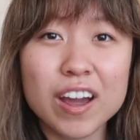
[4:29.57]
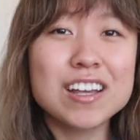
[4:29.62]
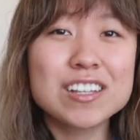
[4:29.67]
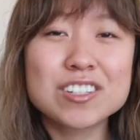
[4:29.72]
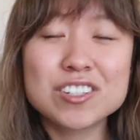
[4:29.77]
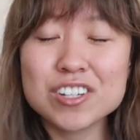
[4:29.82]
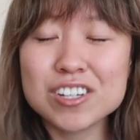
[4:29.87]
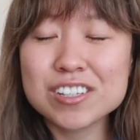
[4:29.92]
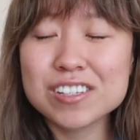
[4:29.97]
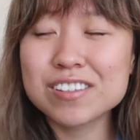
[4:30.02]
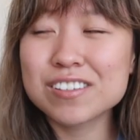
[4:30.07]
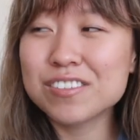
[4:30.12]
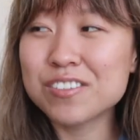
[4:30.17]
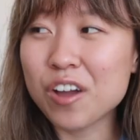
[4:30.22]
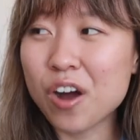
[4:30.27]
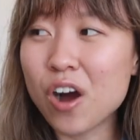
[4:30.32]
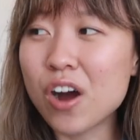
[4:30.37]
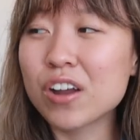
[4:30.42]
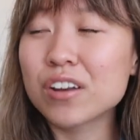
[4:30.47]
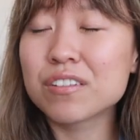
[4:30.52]
It's just
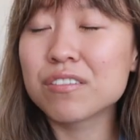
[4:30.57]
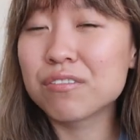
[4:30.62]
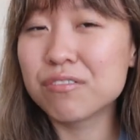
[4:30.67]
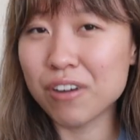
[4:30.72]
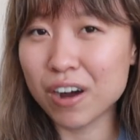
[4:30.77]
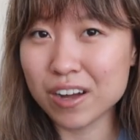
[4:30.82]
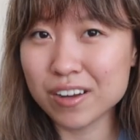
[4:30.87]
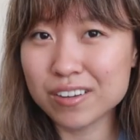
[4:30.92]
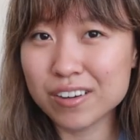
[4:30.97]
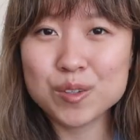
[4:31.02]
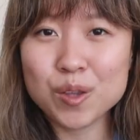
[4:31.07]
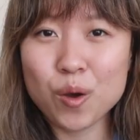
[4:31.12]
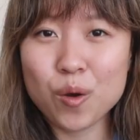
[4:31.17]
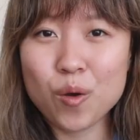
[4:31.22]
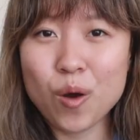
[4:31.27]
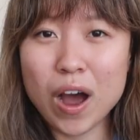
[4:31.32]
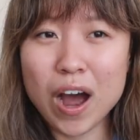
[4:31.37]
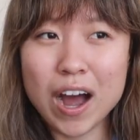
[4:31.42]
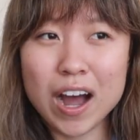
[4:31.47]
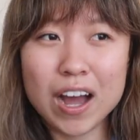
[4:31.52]
not fun.
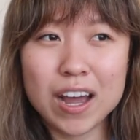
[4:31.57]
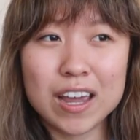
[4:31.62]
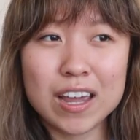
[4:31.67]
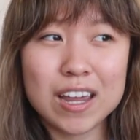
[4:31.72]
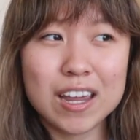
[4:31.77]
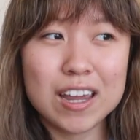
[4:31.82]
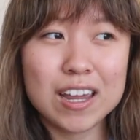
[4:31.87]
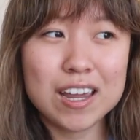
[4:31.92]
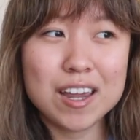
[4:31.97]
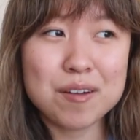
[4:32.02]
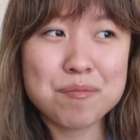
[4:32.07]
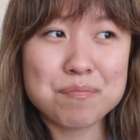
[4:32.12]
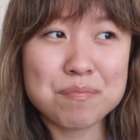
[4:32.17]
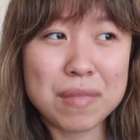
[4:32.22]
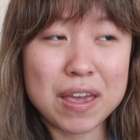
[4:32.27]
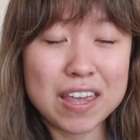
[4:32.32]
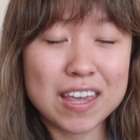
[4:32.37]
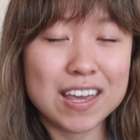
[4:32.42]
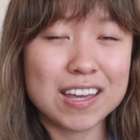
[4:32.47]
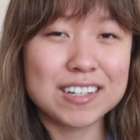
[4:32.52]
So I
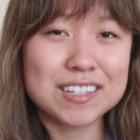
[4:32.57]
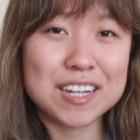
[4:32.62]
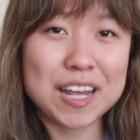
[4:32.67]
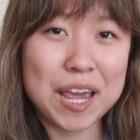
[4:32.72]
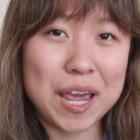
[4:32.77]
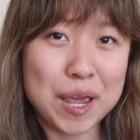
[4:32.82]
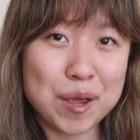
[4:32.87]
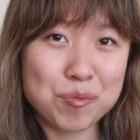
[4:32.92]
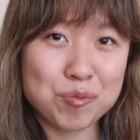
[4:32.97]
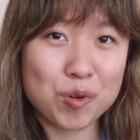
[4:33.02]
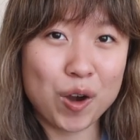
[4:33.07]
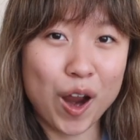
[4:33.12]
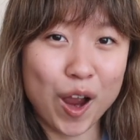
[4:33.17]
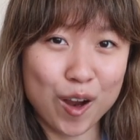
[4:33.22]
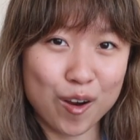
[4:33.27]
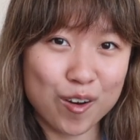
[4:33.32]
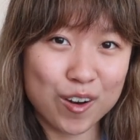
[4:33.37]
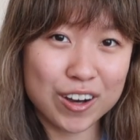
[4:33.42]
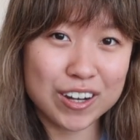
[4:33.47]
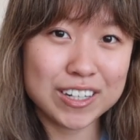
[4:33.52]
make it a
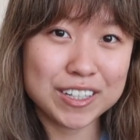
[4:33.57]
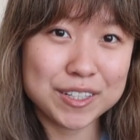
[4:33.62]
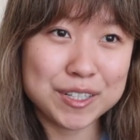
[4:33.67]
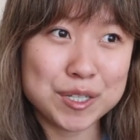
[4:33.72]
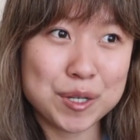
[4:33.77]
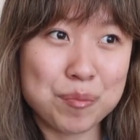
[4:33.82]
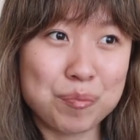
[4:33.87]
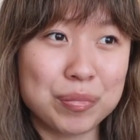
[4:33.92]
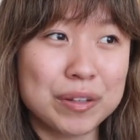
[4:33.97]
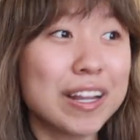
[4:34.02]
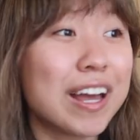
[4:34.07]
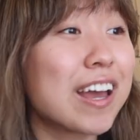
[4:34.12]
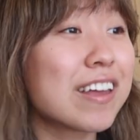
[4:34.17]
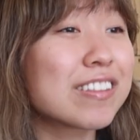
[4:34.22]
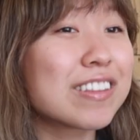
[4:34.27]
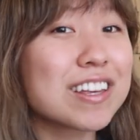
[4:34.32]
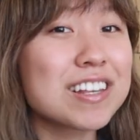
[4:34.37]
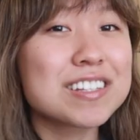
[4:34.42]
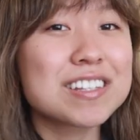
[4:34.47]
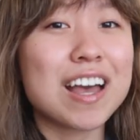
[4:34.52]
priority to
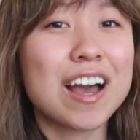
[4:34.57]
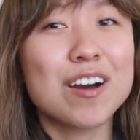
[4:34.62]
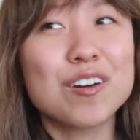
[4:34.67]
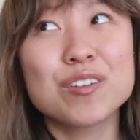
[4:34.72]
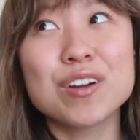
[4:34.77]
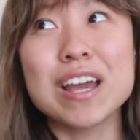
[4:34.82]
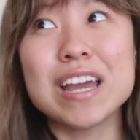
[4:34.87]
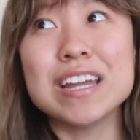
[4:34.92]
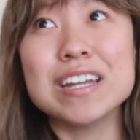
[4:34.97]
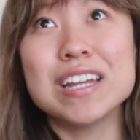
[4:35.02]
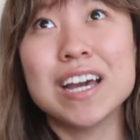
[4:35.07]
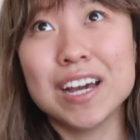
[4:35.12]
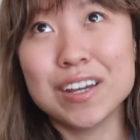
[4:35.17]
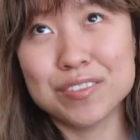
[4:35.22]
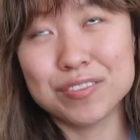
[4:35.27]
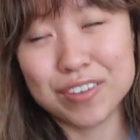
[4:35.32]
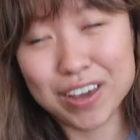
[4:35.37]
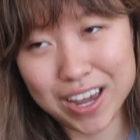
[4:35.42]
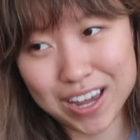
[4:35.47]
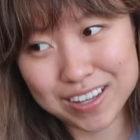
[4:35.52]
plan things out in
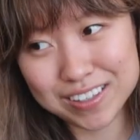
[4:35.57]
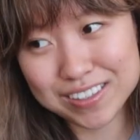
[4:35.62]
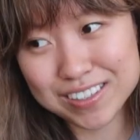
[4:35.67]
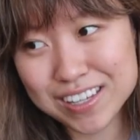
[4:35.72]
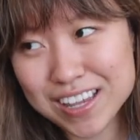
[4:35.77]
advance.